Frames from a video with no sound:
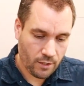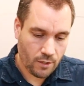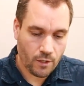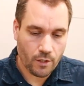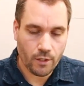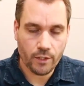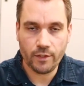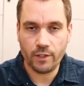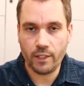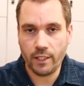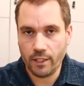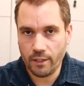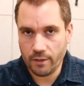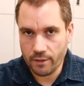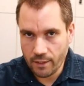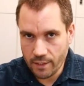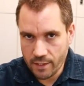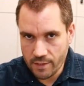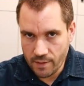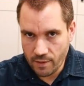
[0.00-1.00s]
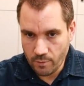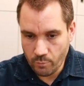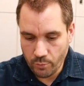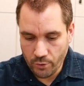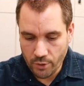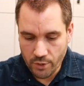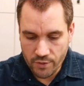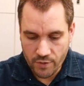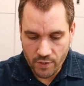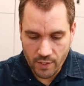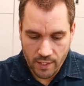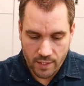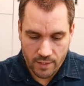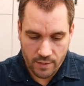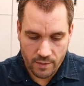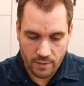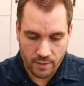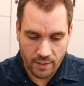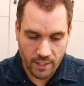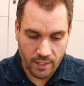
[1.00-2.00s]
a hard anodizing
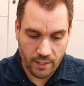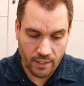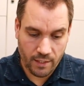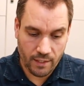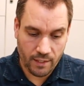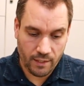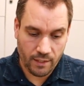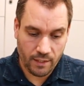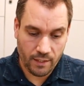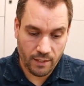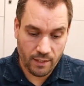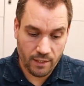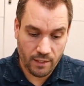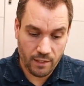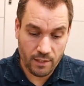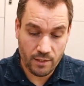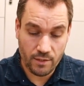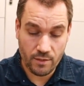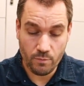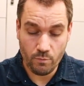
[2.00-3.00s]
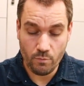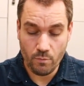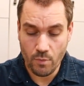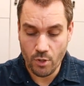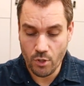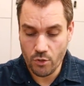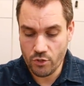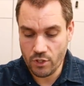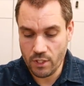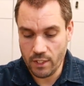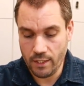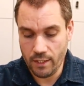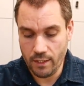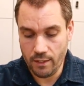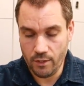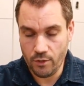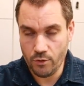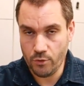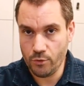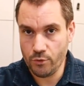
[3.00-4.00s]
process that is mostly
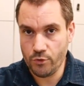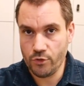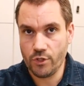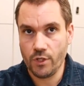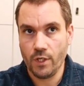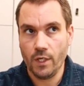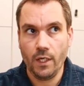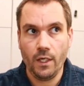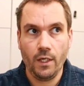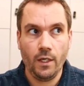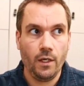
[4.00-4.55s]
used